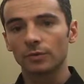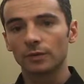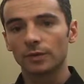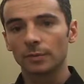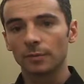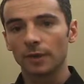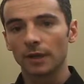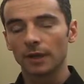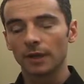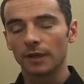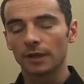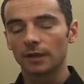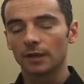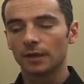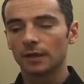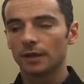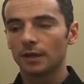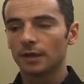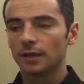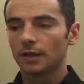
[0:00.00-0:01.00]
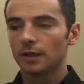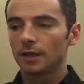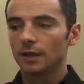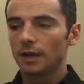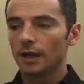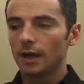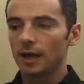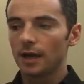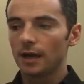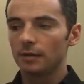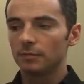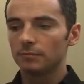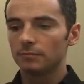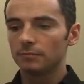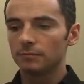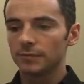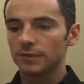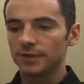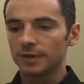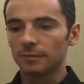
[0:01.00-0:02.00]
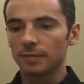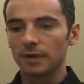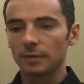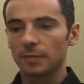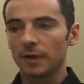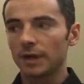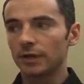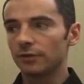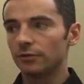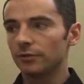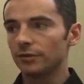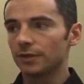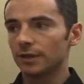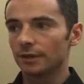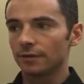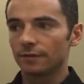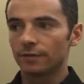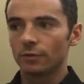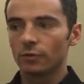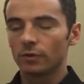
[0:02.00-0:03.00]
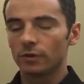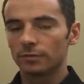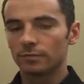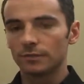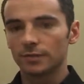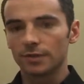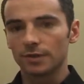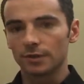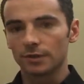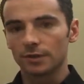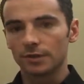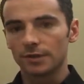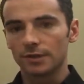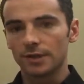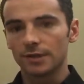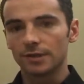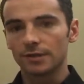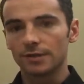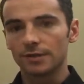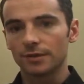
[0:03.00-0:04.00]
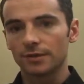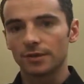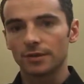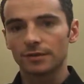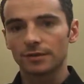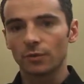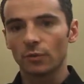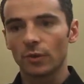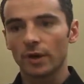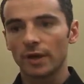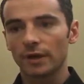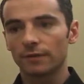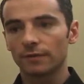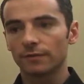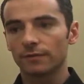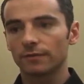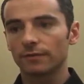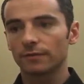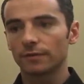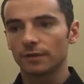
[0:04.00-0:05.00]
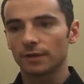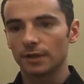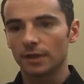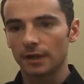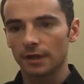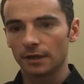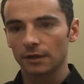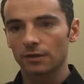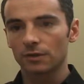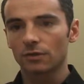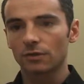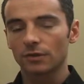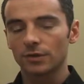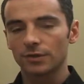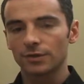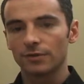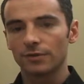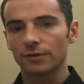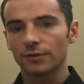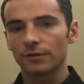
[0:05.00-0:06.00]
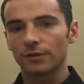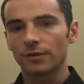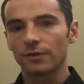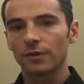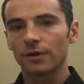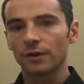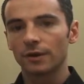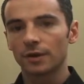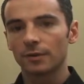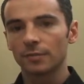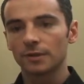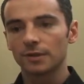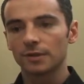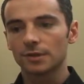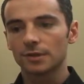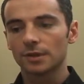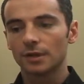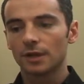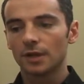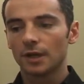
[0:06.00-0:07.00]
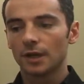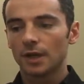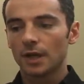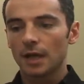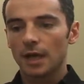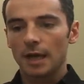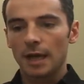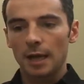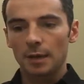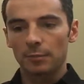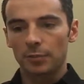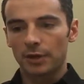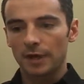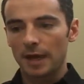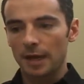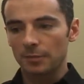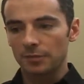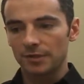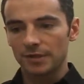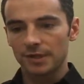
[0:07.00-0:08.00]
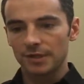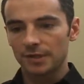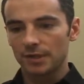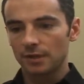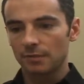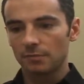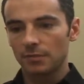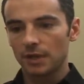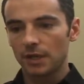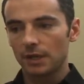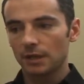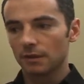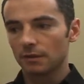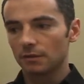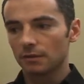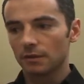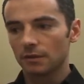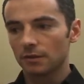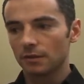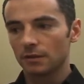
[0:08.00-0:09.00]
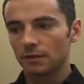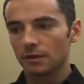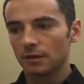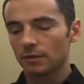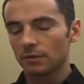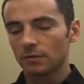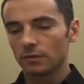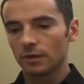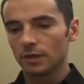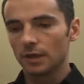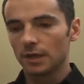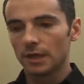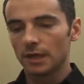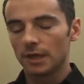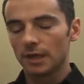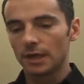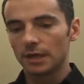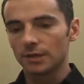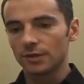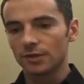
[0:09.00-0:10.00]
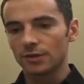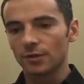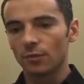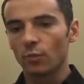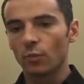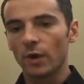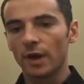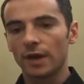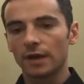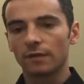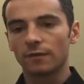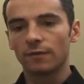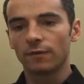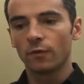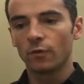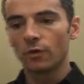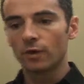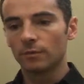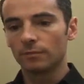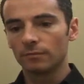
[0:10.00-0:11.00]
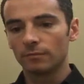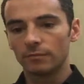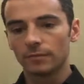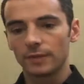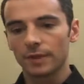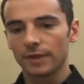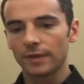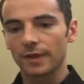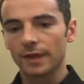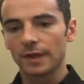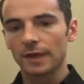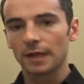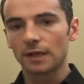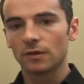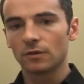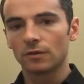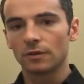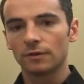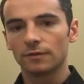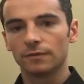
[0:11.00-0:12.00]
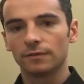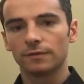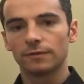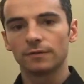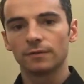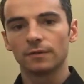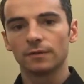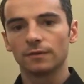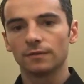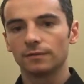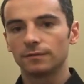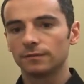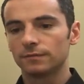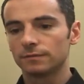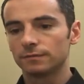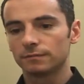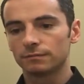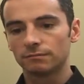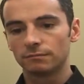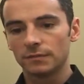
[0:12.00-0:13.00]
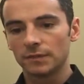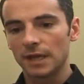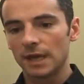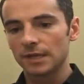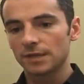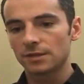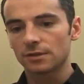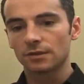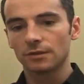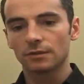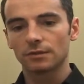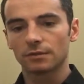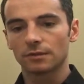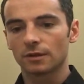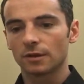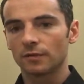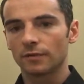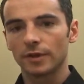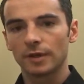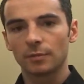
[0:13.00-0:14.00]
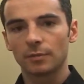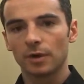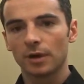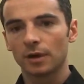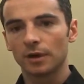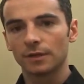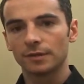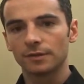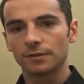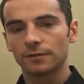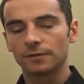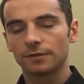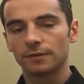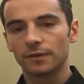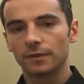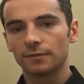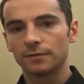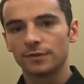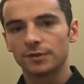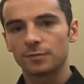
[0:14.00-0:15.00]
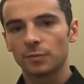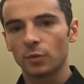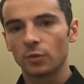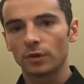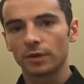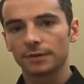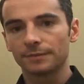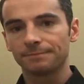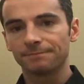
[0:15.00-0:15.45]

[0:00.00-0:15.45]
to play, simply by using forums such as this as a way of getting across their arguments. And perhaps this can be, in some way inform the thinking of national governing bodies of sport.